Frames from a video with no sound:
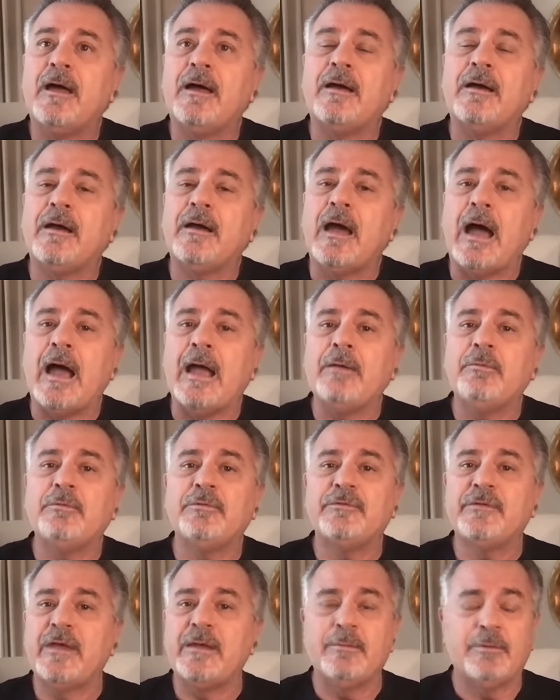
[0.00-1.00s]
Uh, I
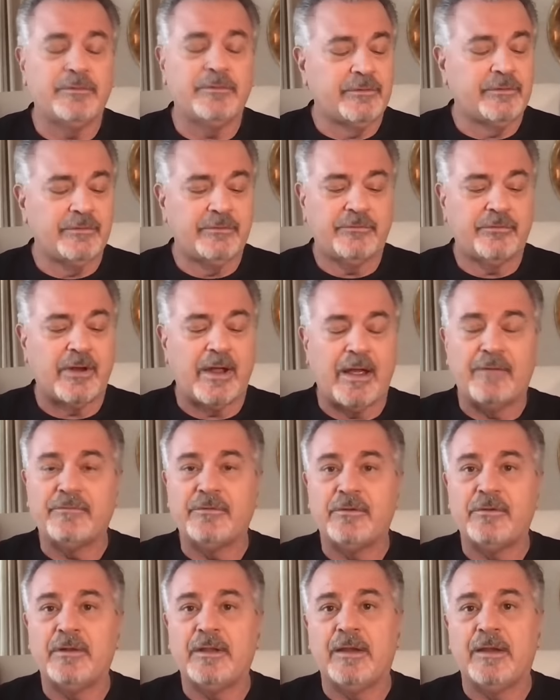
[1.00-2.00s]
was able to
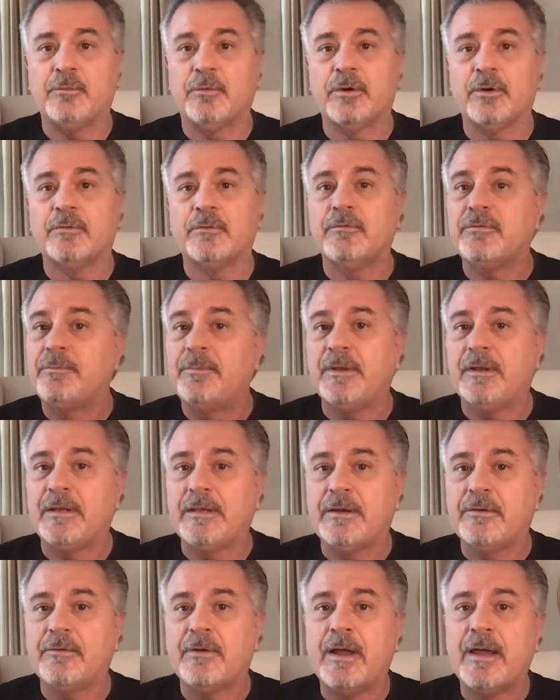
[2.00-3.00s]
travel and work with
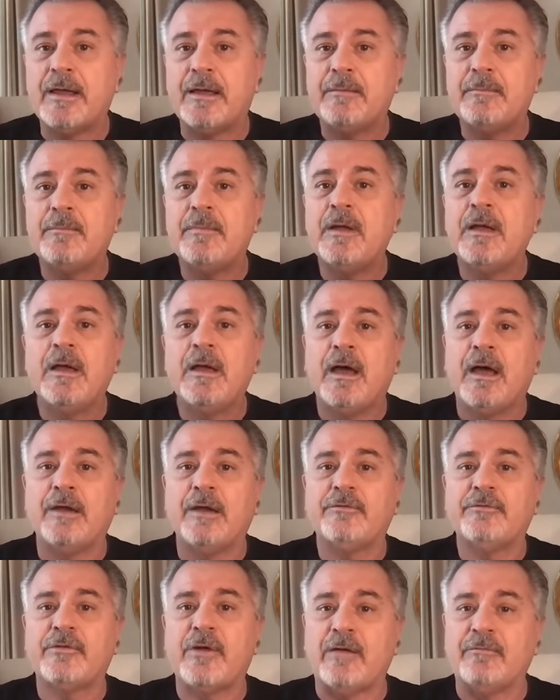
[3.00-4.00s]
Billy Graham.
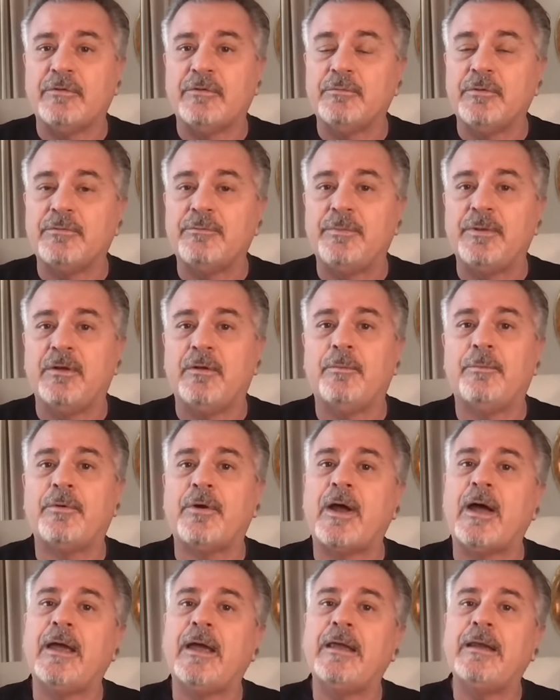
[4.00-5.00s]
I traveled with Bill
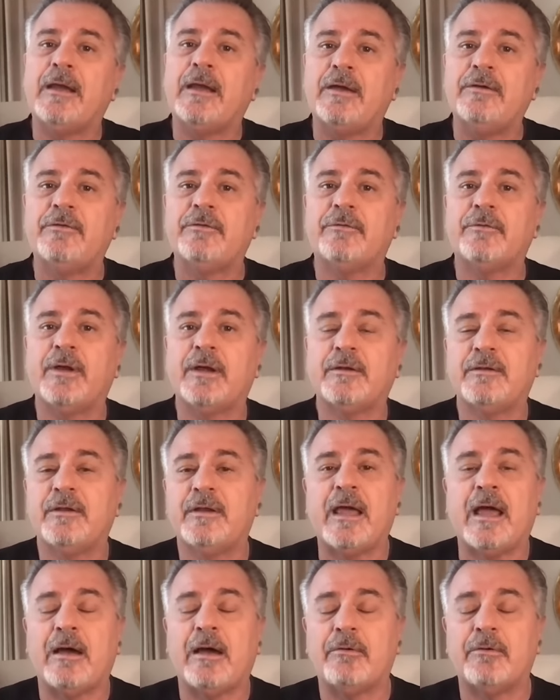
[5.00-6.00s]
Bright. I
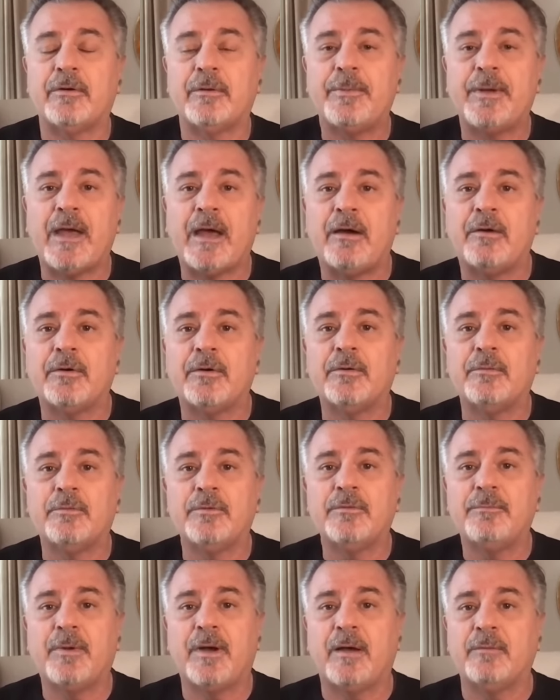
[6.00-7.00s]
directed Hour of Power
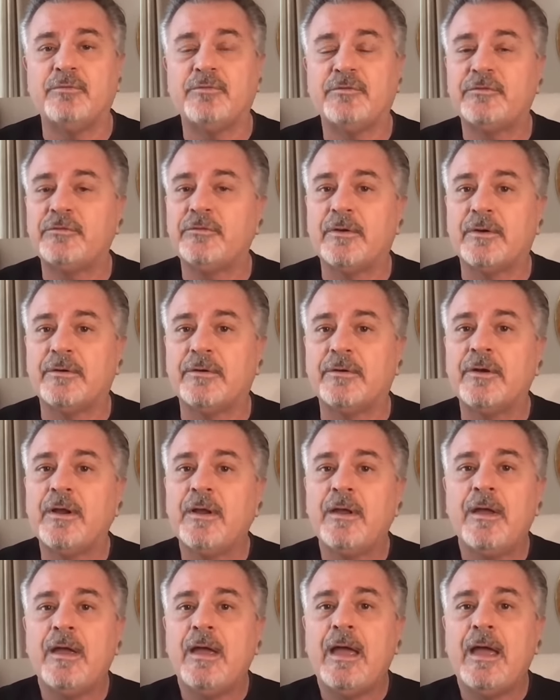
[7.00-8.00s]
with Bob Schuller.
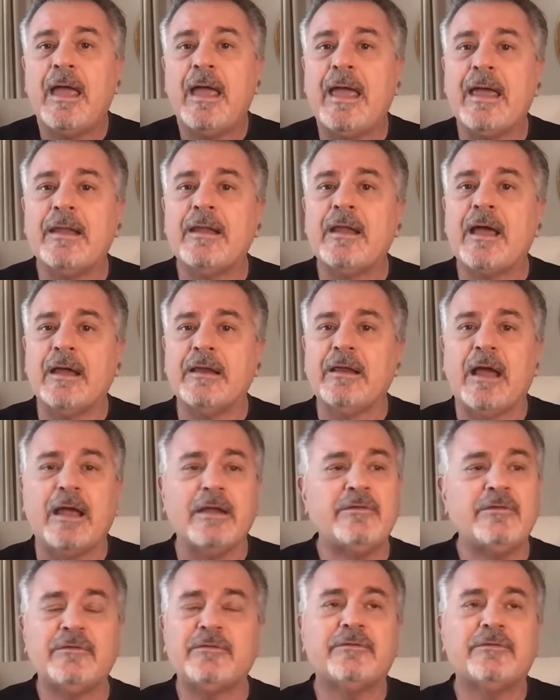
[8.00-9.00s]
And I,
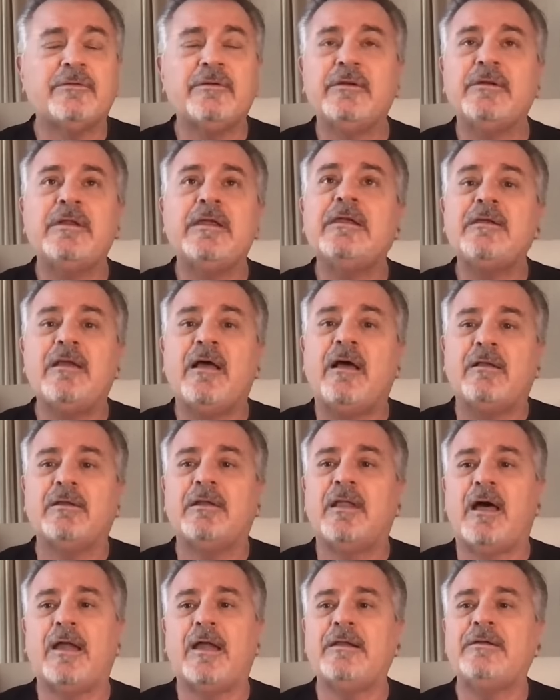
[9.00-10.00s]
I just did a
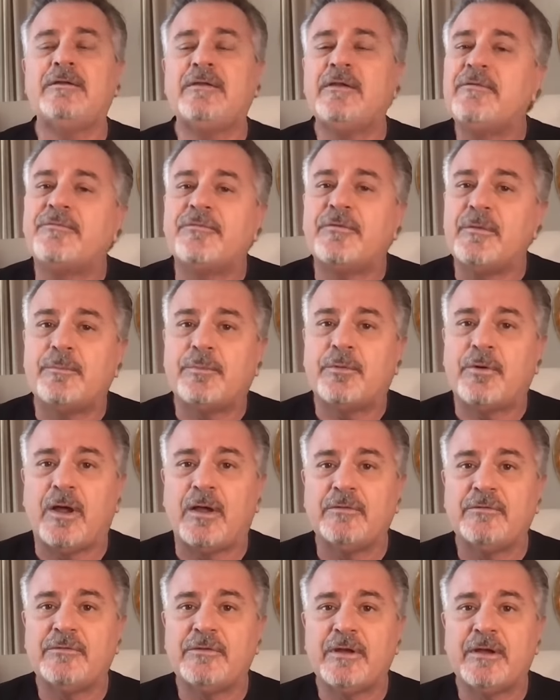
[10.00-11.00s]
lot of different
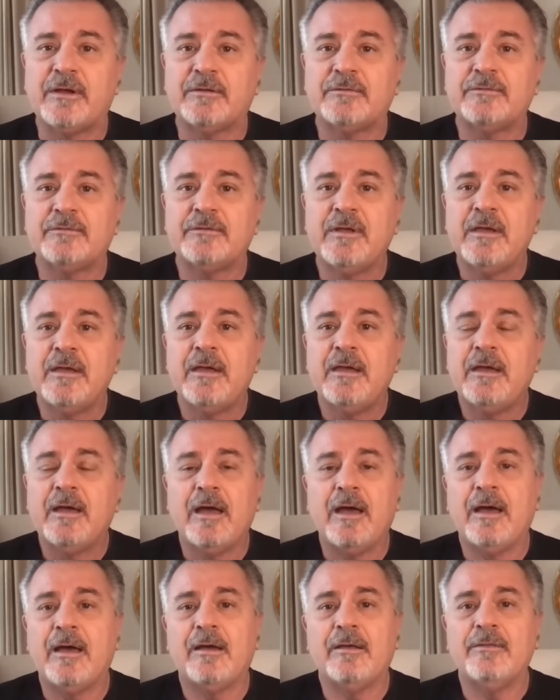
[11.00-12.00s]
projects
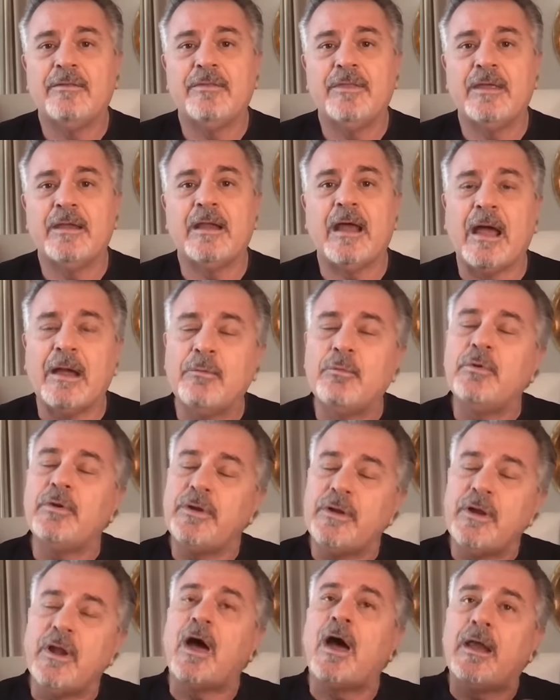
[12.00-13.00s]
uh, that I
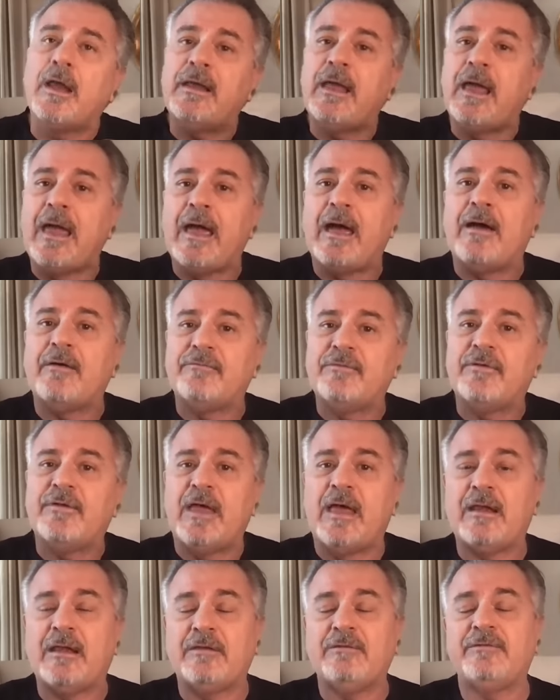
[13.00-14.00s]
would not have
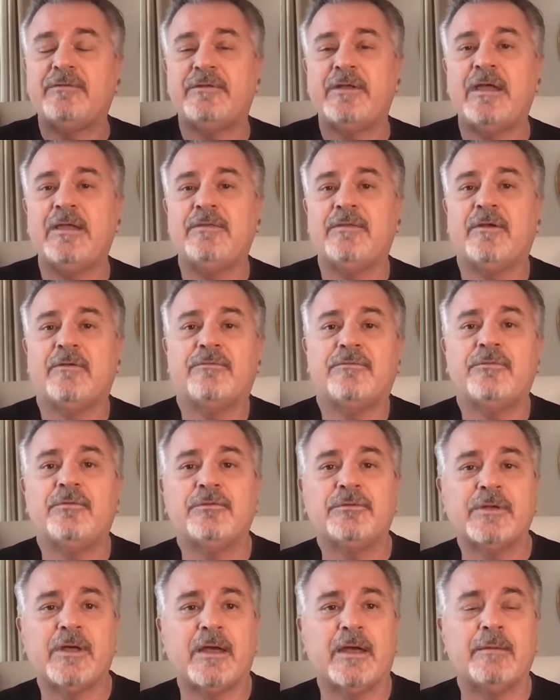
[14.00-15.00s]
had I stayed there
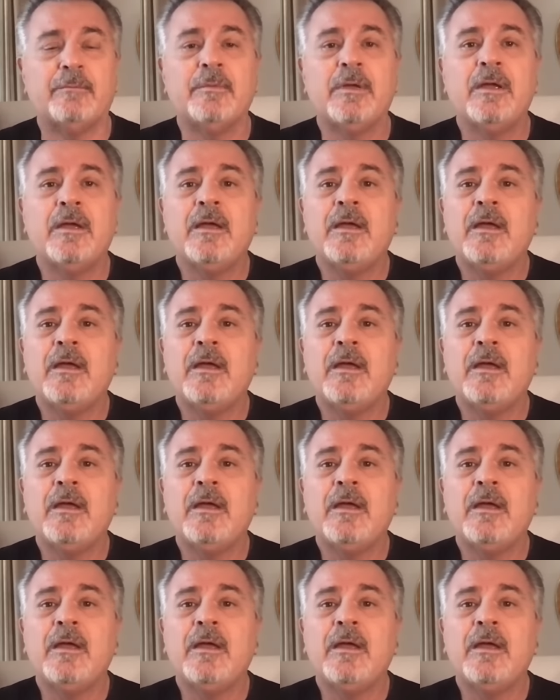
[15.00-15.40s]
full time.